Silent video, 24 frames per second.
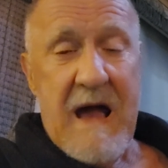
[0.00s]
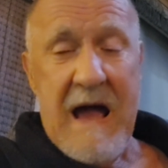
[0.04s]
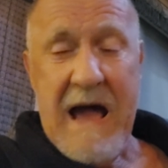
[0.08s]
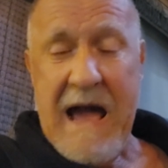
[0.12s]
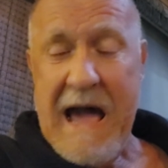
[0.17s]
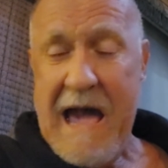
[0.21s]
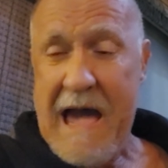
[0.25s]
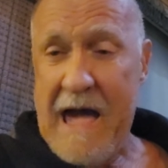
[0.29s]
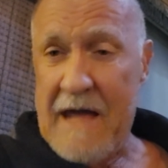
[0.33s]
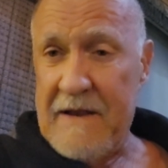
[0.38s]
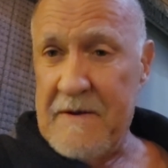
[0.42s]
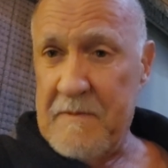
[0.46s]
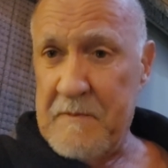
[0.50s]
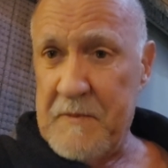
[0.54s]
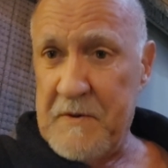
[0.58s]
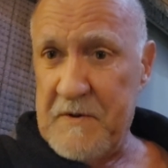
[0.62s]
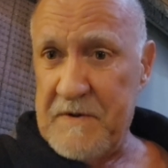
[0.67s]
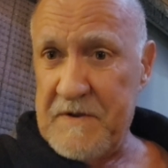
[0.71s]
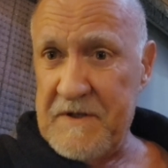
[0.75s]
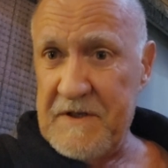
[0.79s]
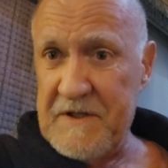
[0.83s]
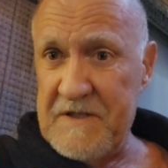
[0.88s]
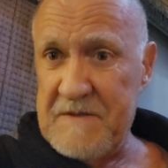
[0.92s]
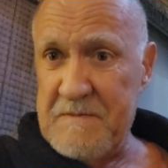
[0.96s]
how to
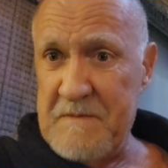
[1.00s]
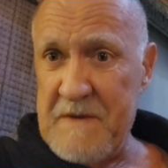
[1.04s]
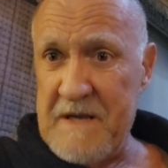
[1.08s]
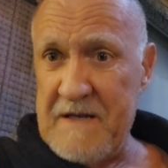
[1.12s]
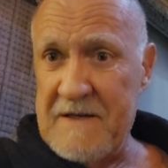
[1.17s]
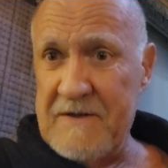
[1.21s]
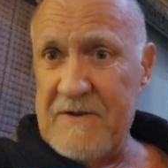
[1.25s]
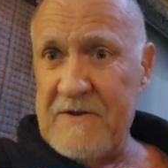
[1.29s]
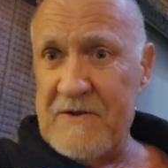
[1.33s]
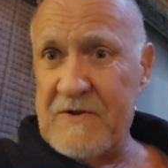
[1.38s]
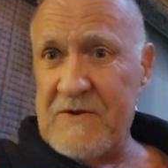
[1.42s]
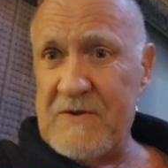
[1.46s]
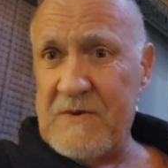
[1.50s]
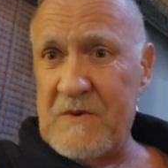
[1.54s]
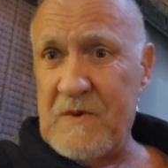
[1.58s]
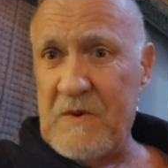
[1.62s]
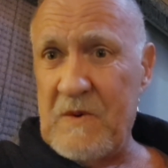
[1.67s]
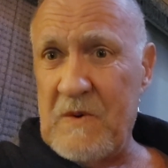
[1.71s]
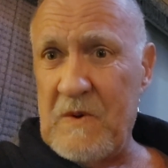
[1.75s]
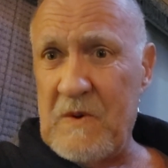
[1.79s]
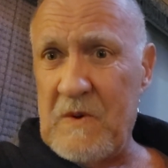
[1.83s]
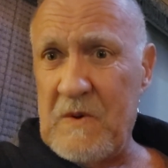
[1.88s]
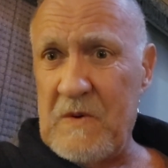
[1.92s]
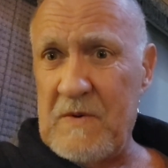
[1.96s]
put these men in the
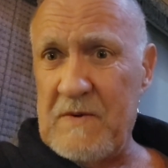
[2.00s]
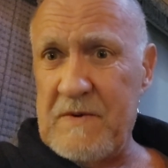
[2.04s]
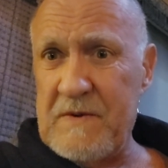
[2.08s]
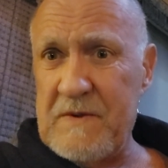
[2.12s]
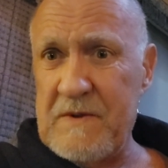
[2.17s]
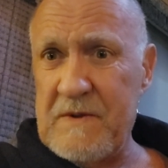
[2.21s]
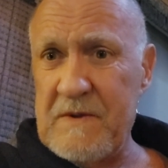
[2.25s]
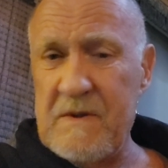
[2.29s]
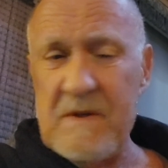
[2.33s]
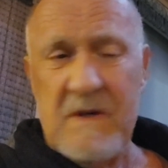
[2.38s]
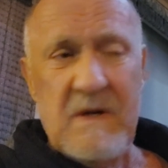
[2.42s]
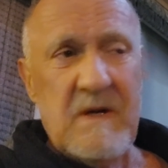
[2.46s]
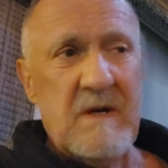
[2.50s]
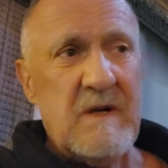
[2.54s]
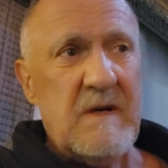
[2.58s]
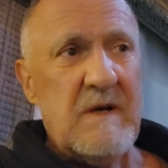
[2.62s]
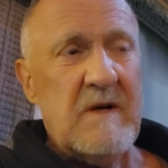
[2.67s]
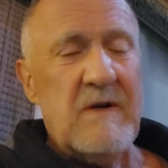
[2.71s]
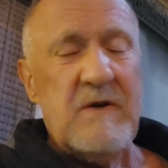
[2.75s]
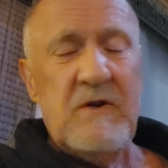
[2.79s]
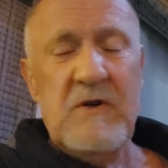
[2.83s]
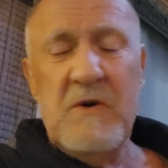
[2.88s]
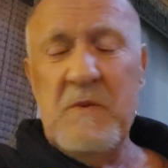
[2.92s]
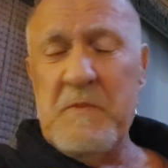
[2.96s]
schools.
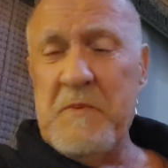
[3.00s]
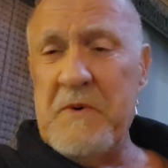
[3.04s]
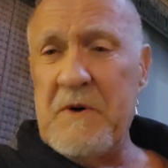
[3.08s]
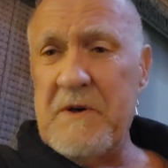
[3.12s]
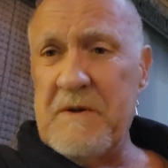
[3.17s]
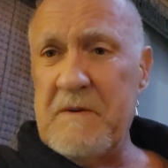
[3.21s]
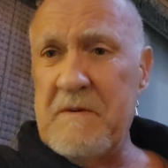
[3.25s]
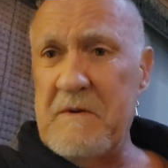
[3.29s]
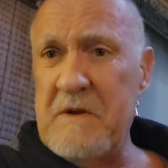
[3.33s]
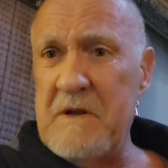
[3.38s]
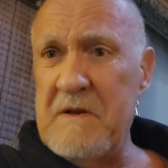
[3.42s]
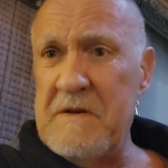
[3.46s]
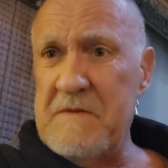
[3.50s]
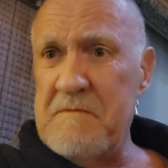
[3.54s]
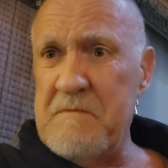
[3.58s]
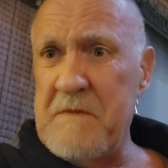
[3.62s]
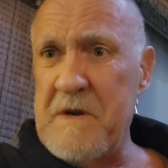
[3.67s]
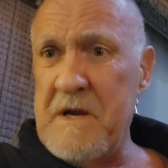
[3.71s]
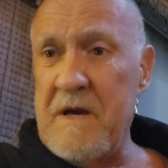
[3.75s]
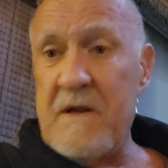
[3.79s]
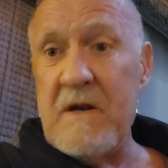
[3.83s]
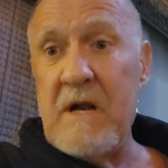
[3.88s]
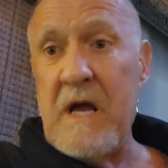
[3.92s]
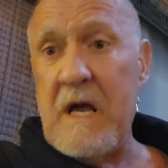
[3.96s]
You put these
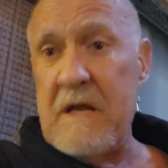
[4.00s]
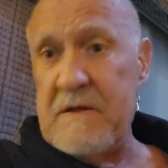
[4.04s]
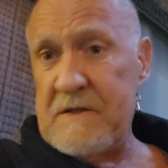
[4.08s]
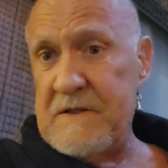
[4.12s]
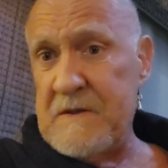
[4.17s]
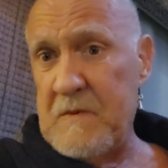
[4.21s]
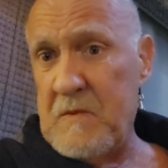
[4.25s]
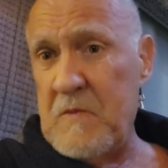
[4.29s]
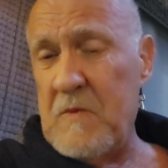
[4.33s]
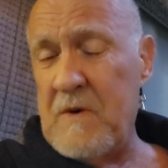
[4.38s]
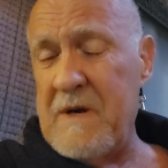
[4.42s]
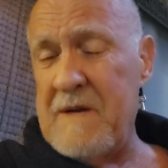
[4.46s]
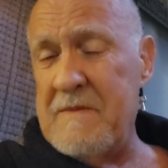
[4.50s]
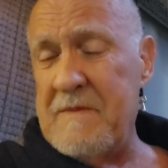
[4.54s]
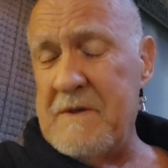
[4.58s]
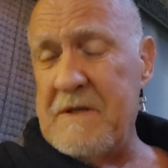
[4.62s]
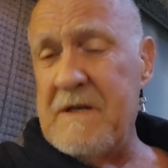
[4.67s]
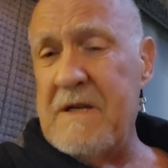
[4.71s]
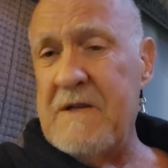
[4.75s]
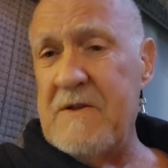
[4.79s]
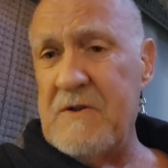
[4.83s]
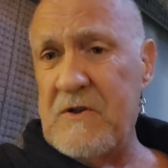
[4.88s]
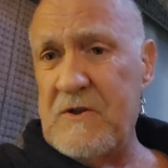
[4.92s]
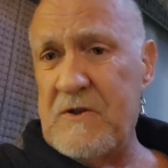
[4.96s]
men and some women
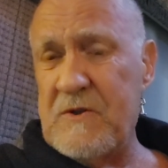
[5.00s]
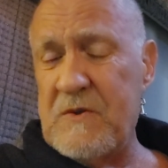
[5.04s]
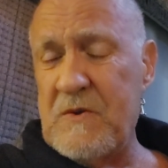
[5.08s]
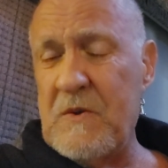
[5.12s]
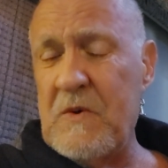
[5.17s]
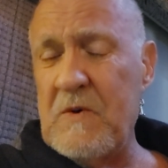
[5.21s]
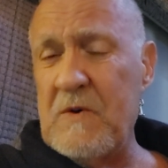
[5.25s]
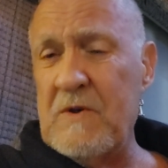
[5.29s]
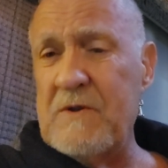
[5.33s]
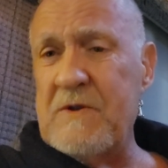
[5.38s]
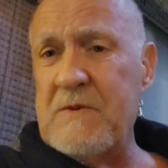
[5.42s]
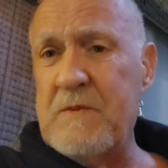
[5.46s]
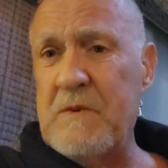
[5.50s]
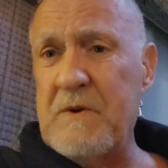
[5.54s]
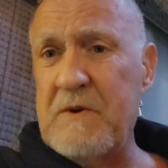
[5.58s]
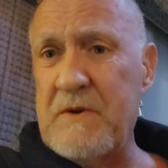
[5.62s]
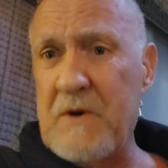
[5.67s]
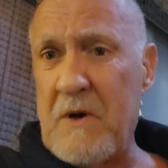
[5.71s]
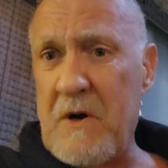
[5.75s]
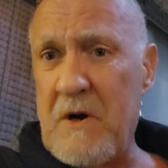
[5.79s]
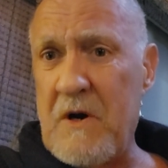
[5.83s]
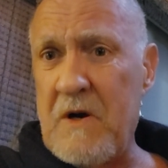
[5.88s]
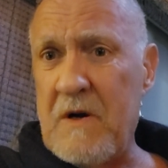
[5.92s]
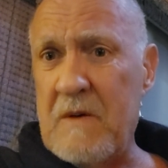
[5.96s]
in the schools with
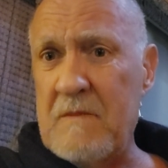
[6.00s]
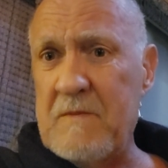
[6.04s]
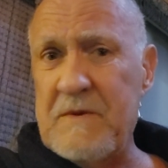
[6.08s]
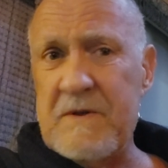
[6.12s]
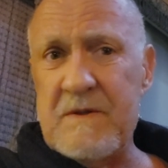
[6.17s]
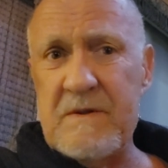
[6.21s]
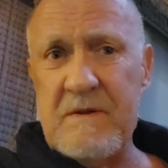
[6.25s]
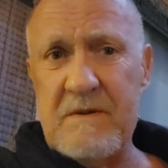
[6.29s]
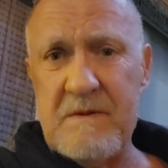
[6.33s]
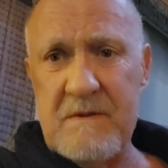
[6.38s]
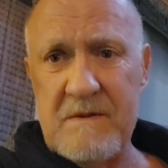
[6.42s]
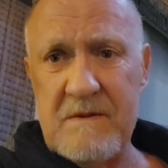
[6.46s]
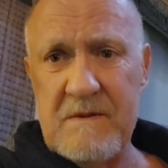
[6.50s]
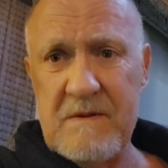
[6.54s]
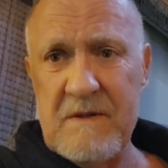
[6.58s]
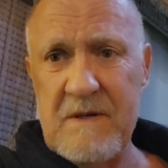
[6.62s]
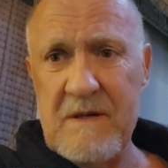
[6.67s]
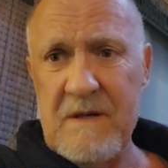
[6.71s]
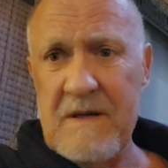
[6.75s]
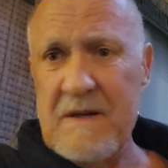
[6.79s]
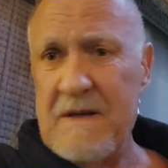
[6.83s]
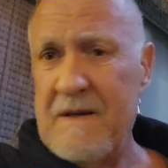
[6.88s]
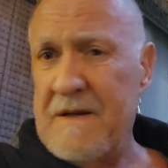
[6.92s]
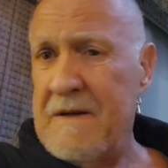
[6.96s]
arms.
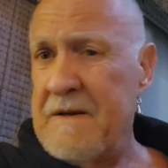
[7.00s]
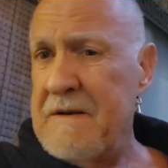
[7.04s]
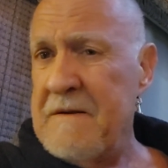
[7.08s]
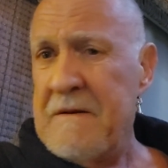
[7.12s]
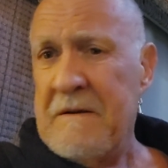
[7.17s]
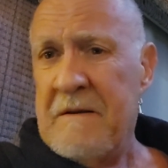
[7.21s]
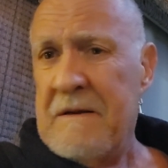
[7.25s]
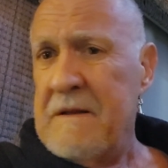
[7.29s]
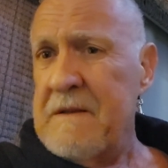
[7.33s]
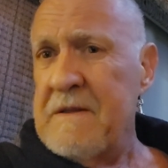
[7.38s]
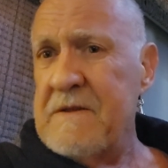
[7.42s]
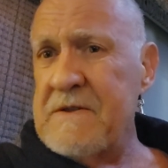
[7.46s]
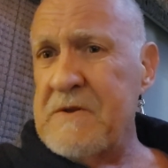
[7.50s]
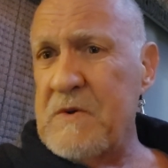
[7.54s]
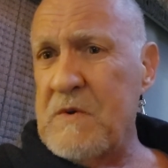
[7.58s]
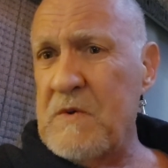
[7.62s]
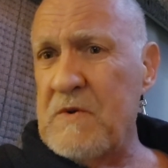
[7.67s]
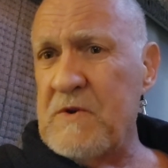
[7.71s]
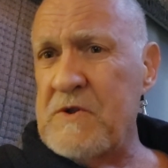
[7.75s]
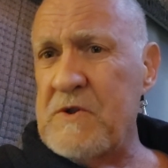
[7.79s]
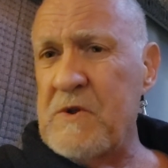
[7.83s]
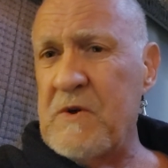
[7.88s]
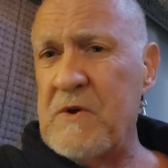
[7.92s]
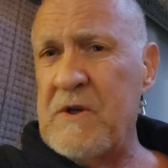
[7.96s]
School
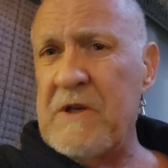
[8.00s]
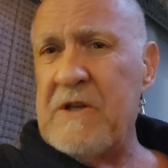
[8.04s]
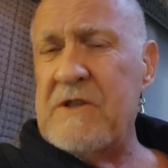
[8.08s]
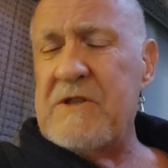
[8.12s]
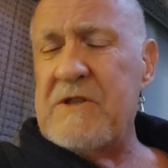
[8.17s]
shootings